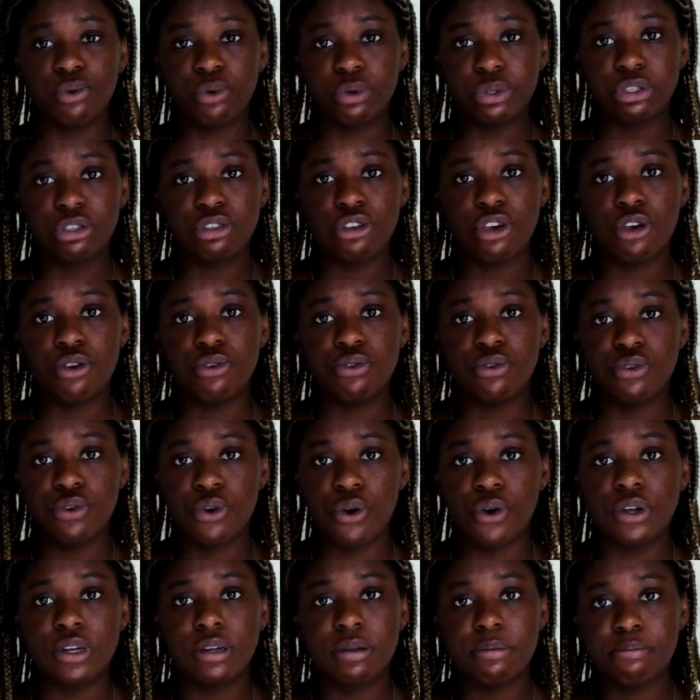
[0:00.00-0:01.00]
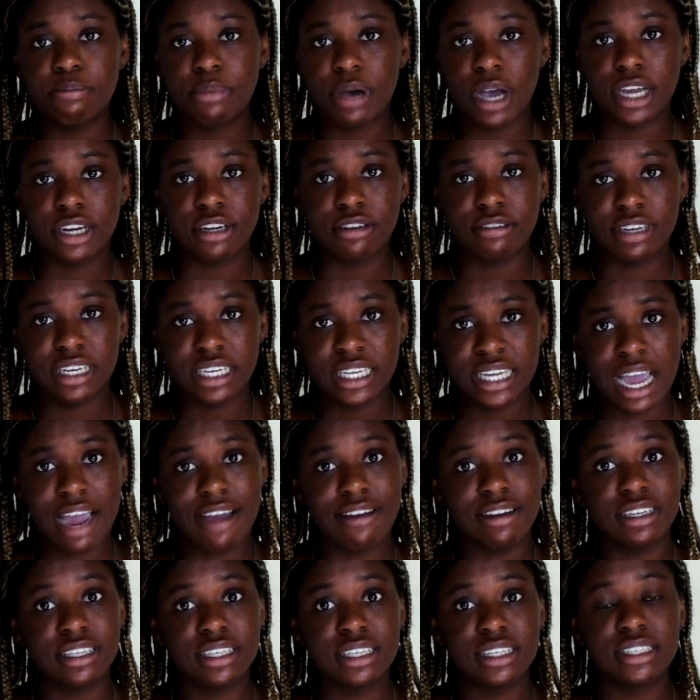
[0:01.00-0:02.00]
also non-binary
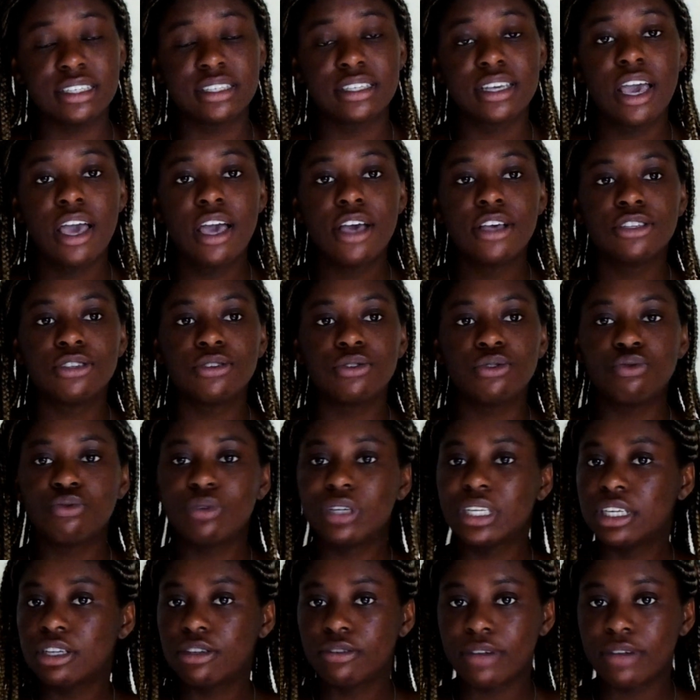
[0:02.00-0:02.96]
characters. So it's really